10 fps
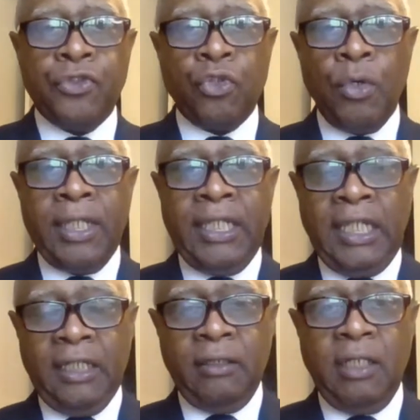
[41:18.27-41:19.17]
So
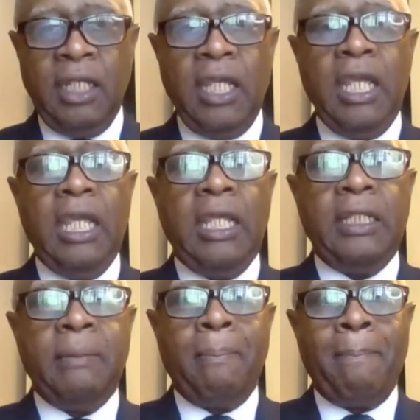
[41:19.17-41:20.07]
again,
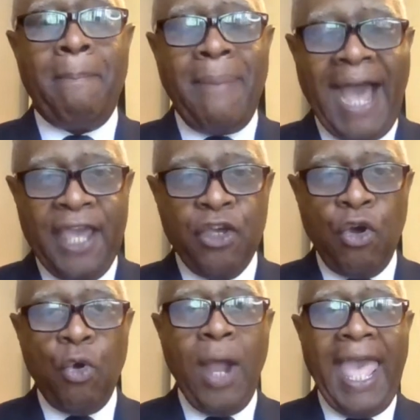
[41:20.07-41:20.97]

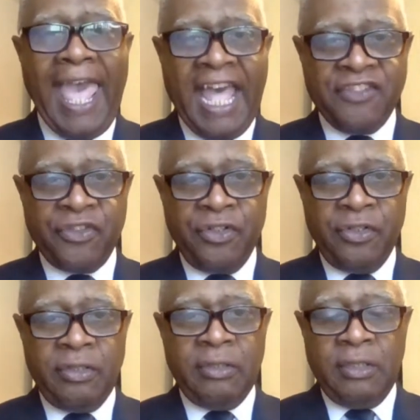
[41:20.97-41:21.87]

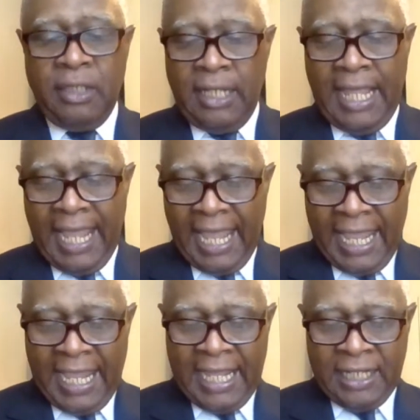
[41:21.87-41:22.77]
biohazard
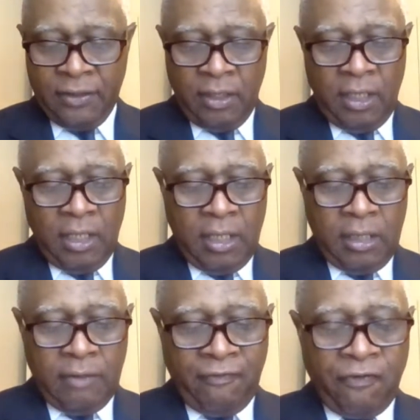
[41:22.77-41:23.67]
and
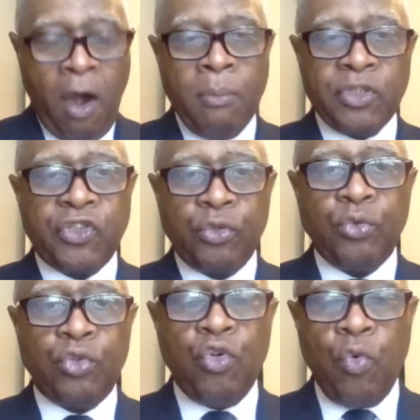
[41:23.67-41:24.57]

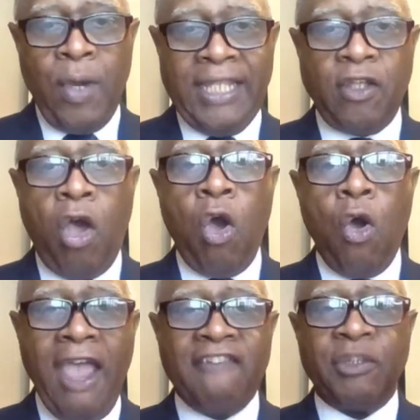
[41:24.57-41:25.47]
pharmaceutical waste
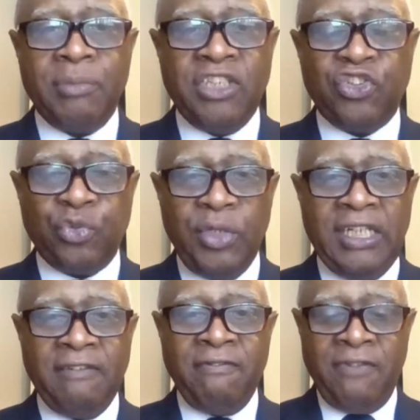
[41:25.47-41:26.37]
all have to be
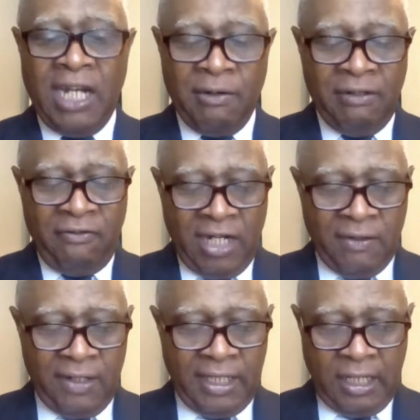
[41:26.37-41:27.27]
treated very,
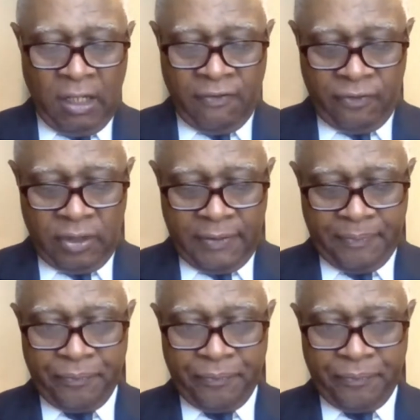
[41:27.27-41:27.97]
very carefully.